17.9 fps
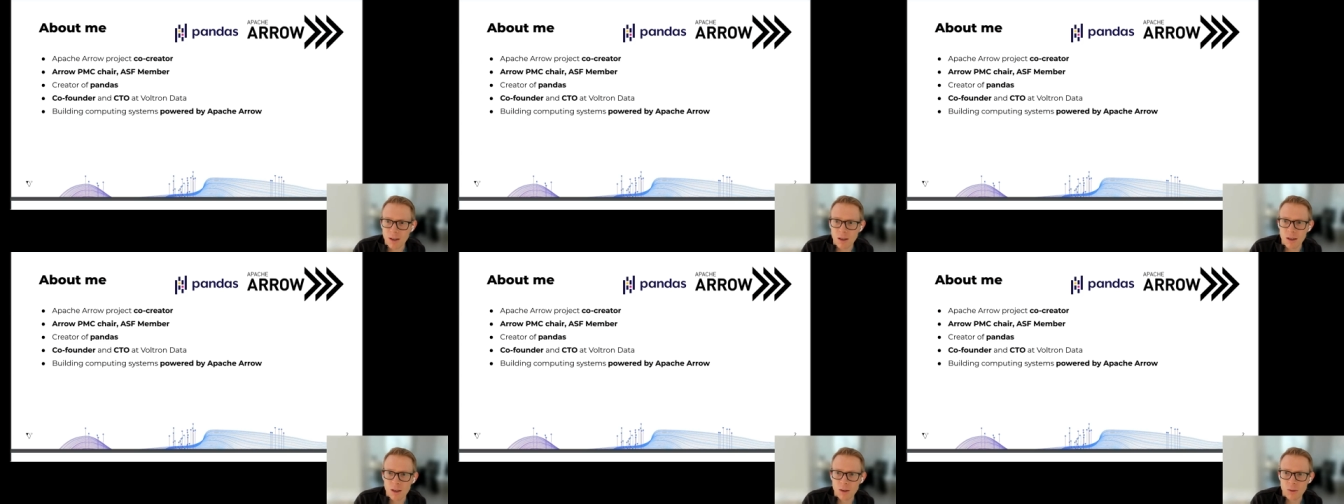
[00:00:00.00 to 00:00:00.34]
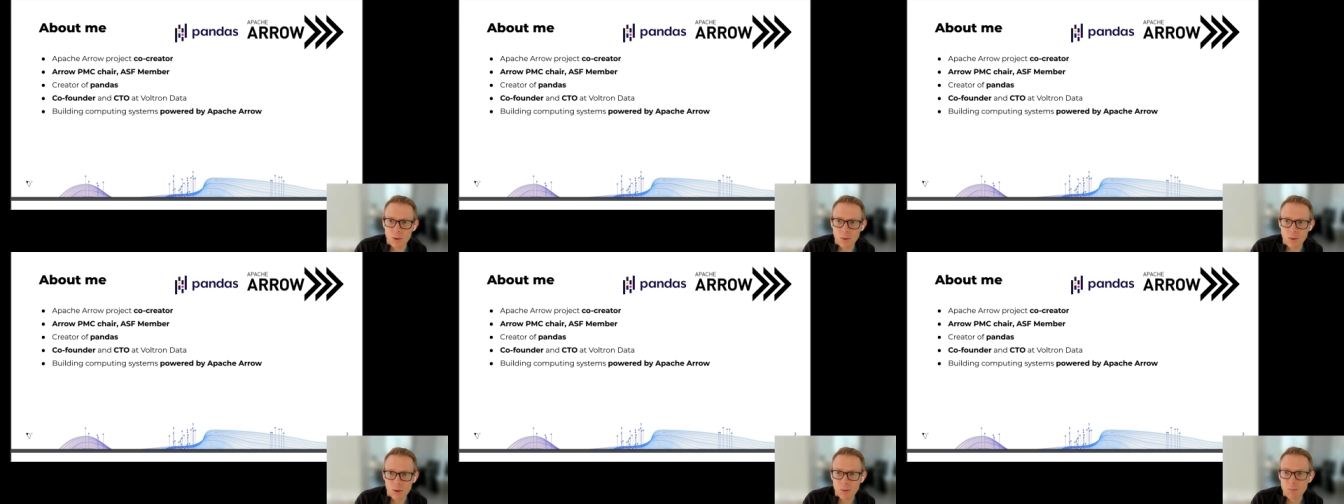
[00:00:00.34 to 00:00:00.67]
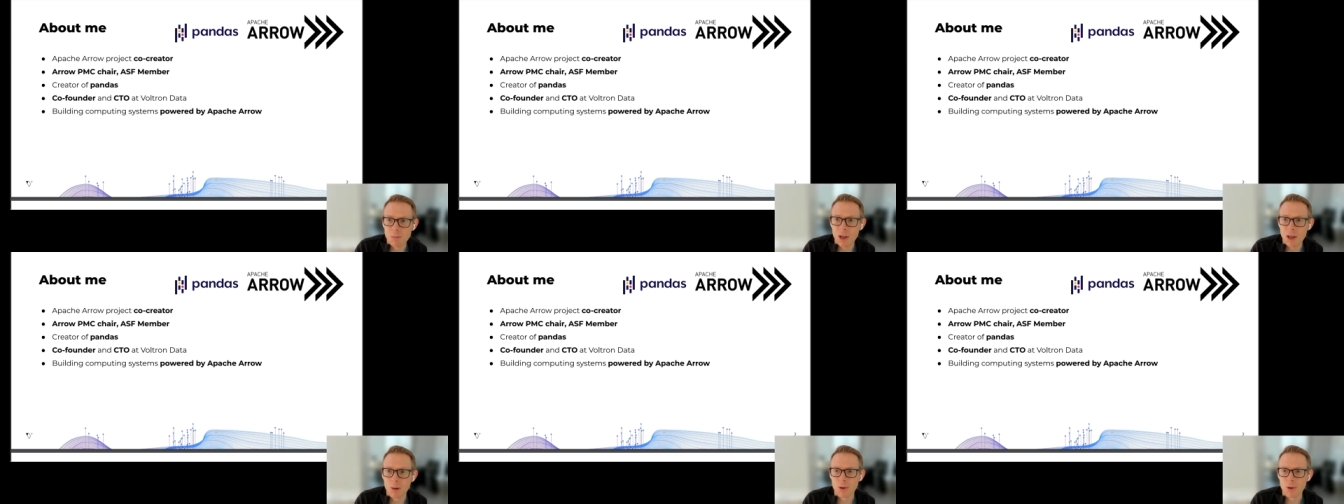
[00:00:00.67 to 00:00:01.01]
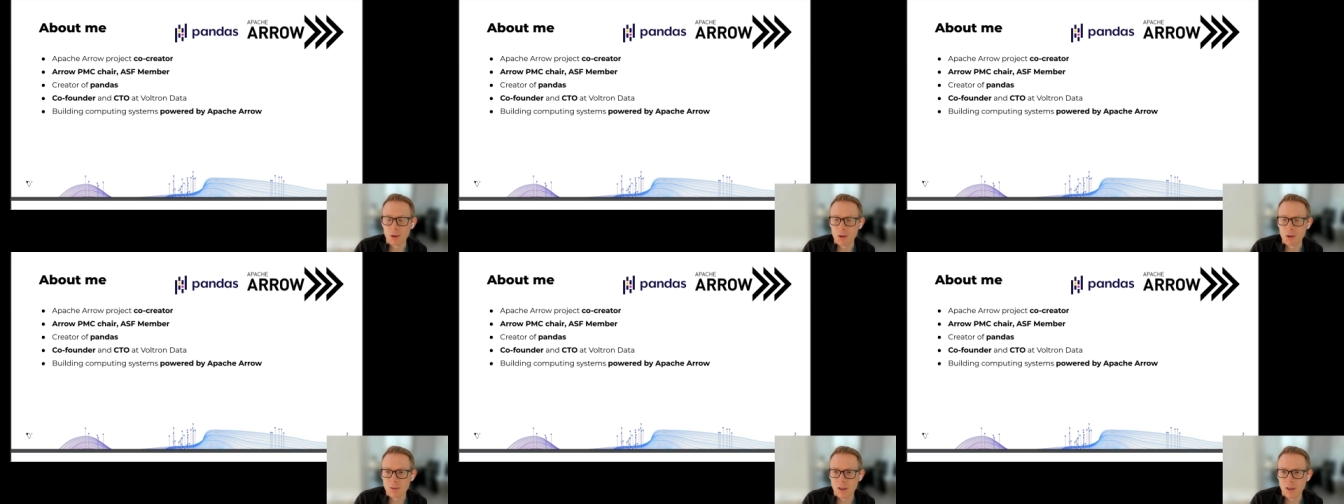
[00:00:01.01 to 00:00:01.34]
uh, w- with
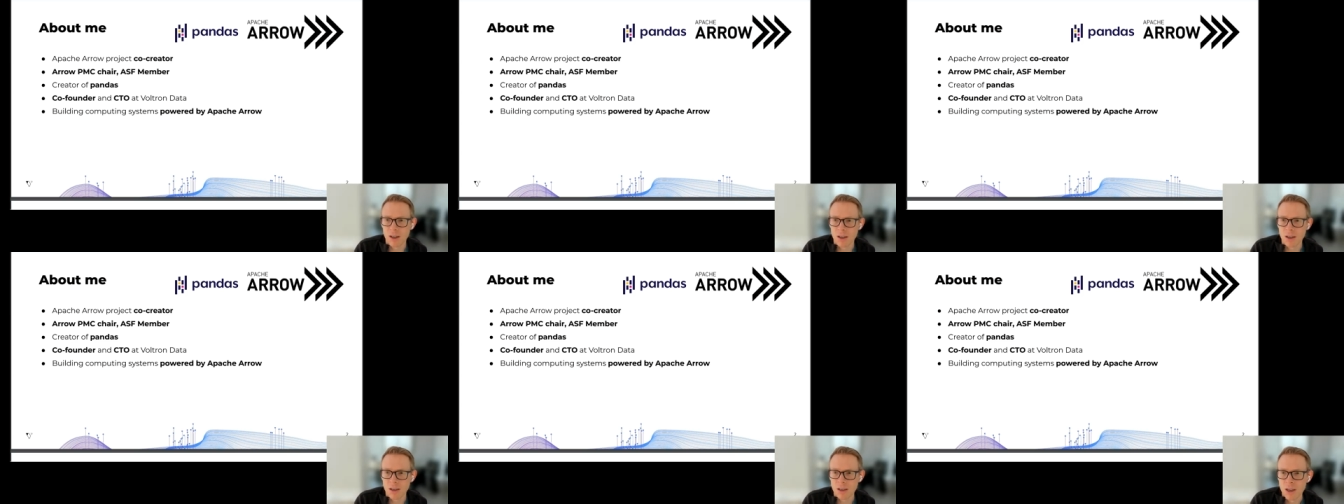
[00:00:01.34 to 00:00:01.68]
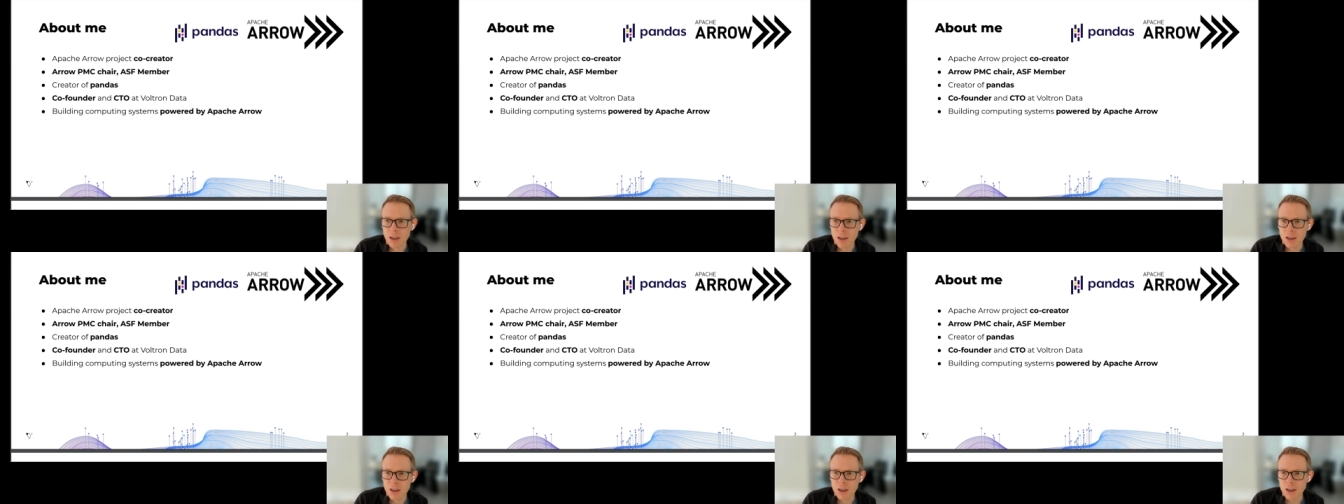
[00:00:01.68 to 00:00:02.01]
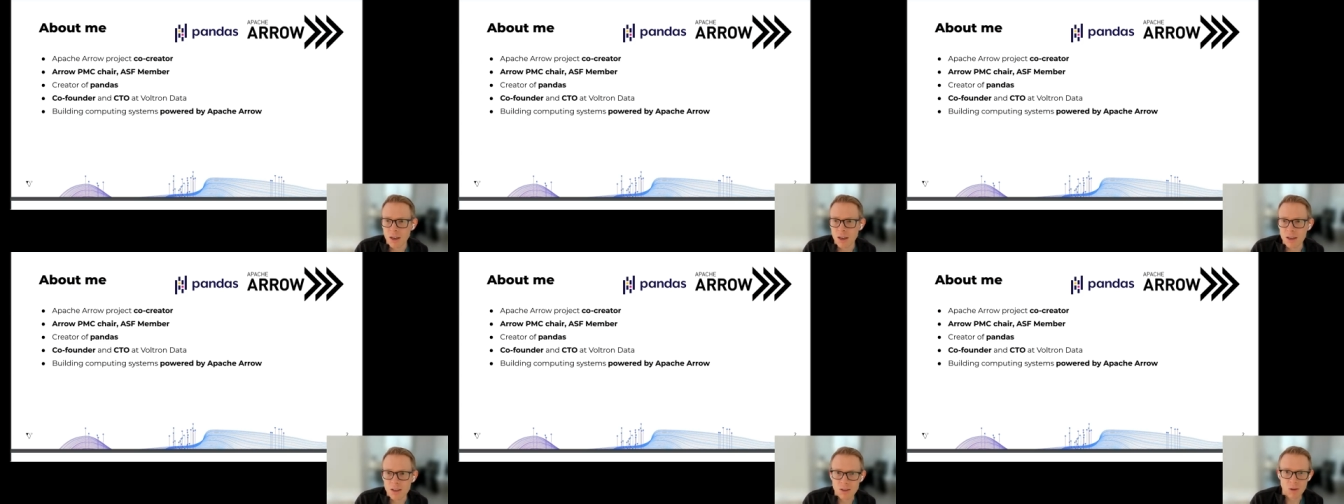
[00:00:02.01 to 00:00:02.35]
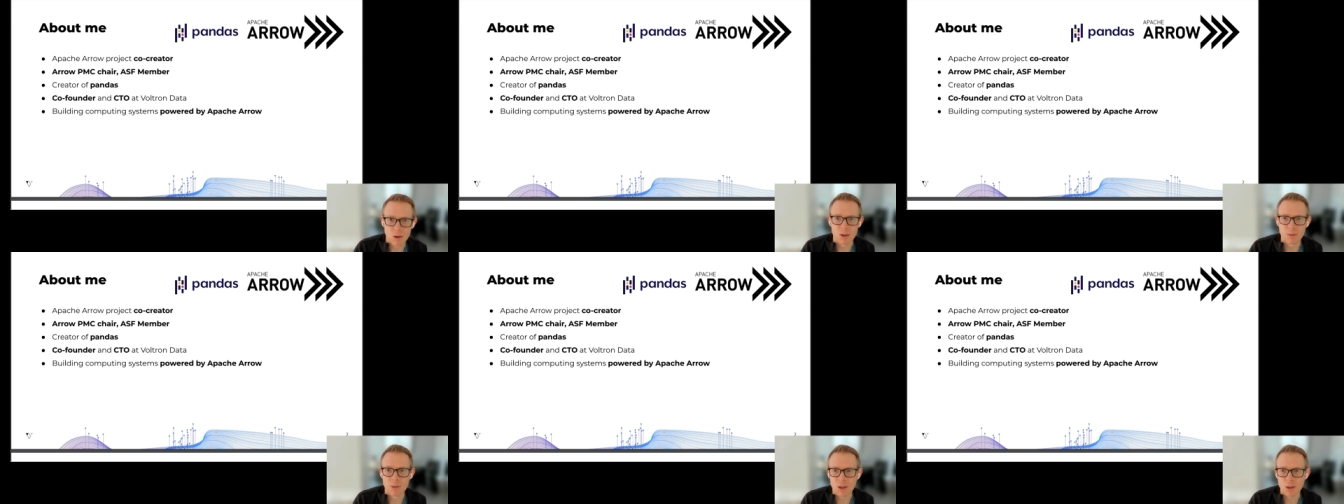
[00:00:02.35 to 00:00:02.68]
minimal overhead uh, is
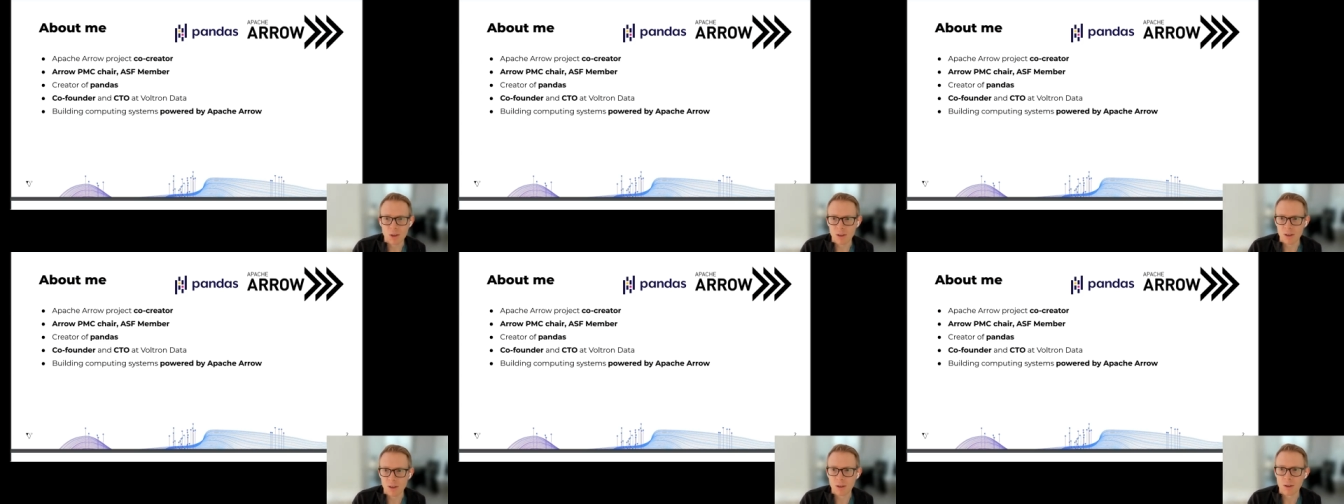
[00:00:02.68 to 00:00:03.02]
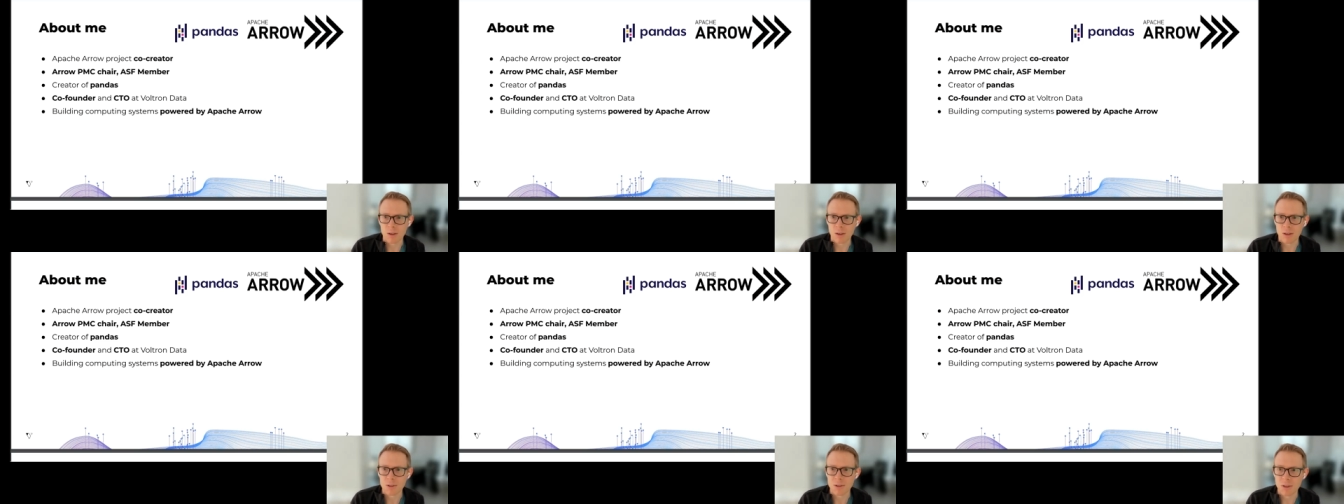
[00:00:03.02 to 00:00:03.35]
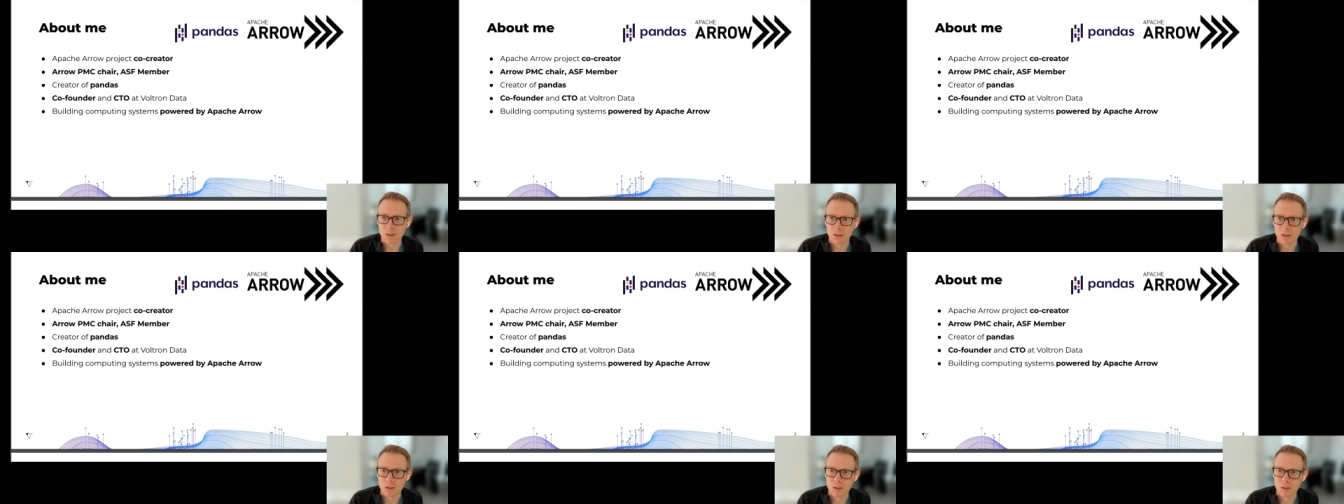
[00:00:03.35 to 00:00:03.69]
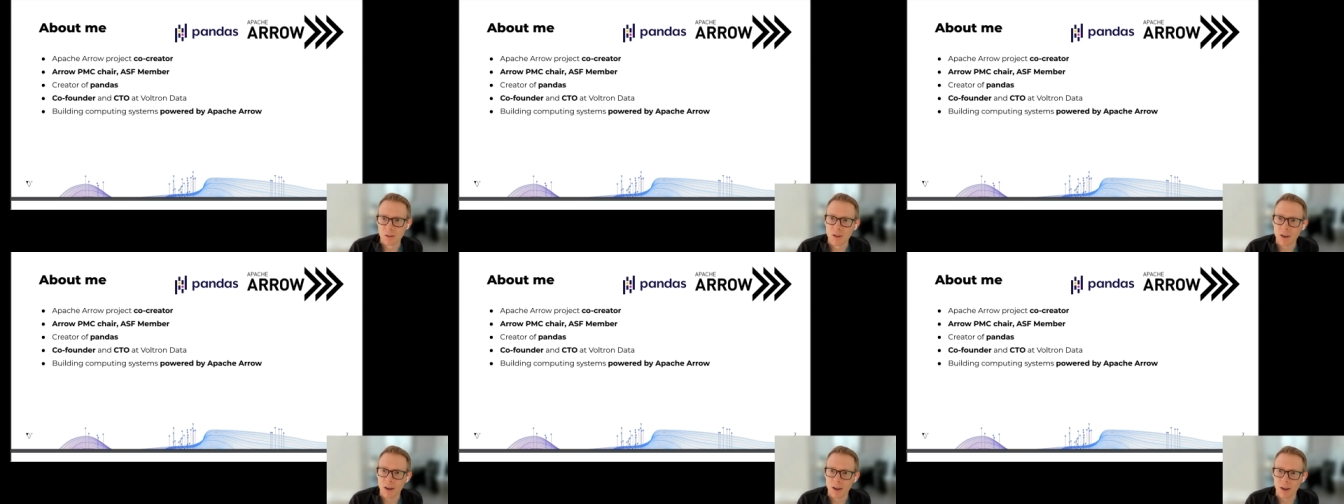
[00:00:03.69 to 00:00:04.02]
going to be critical
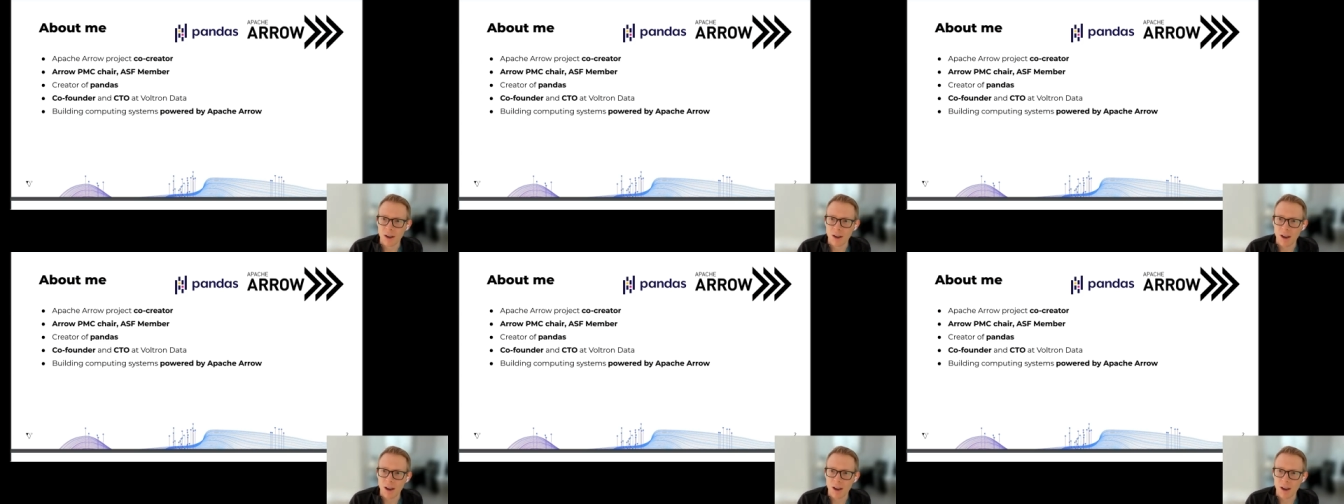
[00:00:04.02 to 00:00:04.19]
to uh,